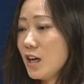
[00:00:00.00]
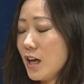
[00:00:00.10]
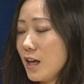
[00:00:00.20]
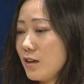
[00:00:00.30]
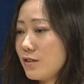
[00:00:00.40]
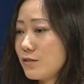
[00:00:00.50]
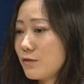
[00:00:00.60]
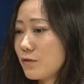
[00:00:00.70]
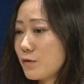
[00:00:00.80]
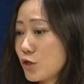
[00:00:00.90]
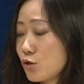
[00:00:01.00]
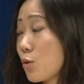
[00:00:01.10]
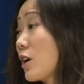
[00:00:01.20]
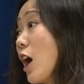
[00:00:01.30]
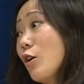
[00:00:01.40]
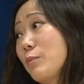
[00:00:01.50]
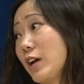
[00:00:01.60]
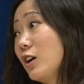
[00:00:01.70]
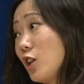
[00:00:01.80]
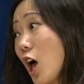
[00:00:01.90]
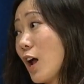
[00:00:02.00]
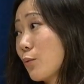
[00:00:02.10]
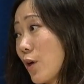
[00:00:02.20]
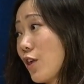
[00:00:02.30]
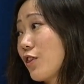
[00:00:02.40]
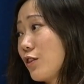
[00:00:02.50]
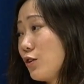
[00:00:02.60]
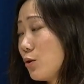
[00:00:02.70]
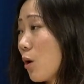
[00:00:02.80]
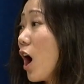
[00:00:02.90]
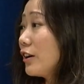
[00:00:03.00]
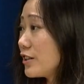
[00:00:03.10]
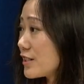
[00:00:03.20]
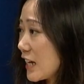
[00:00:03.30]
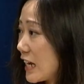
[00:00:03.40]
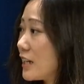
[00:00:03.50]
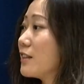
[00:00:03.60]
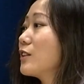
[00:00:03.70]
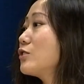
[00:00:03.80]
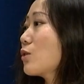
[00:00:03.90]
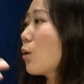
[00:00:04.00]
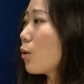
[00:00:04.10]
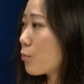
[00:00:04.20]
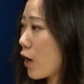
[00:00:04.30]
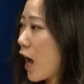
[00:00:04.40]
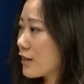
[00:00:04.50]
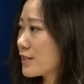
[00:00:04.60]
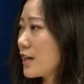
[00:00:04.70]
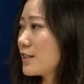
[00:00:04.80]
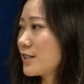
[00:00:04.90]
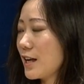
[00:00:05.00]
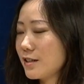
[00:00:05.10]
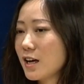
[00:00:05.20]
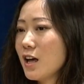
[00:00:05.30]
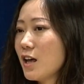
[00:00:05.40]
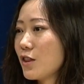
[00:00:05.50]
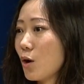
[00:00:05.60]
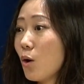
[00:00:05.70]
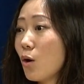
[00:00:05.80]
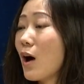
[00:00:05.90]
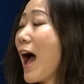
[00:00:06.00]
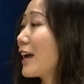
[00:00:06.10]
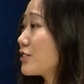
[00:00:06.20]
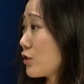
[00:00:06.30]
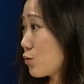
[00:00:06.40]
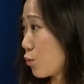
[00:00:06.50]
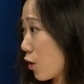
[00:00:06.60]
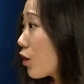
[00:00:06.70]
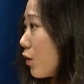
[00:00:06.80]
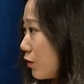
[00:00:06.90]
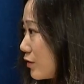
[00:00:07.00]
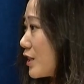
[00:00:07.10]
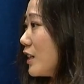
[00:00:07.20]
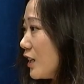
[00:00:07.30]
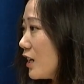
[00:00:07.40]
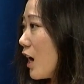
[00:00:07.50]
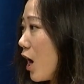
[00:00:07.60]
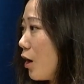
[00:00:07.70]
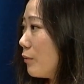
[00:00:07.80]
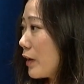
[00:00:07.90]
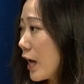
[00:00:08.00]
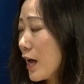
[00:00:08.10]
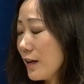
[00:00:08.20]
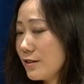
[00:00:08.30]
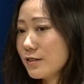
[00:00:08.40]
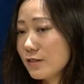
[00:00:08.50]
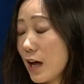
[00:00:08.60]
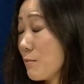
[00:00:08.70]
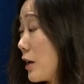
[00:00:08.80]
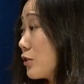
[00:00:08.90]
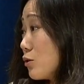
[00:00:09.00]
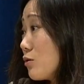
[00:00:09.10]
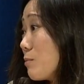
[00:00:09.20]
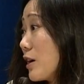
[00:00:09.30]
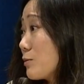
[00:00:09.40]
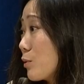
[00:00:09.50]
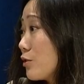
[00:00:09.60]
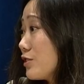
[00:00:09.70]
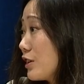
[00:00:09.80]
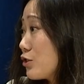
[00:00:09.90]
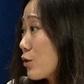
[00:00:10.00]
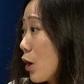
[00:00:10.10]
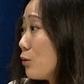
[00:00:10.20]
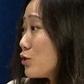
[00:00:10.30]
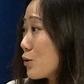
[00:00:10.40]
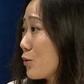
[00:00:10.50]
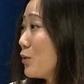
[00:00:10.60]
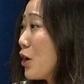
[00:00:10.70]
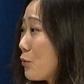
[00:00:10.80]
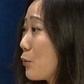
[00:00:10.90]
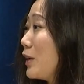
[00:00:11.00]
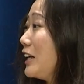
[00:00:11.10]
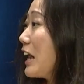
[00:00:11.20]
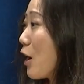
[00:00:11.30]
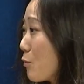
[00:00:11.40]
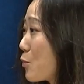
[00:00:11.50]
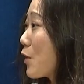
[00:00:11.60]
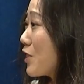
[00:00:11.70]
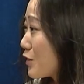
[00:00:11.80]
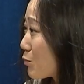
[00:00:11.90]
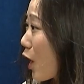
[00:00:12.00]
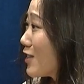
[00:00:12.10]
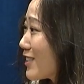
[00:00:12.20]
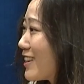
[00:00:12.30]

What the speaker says: is for sure helping a lot with you understanding this whole process and the whole access world. And that makes you the best person to go to when we need help with this process.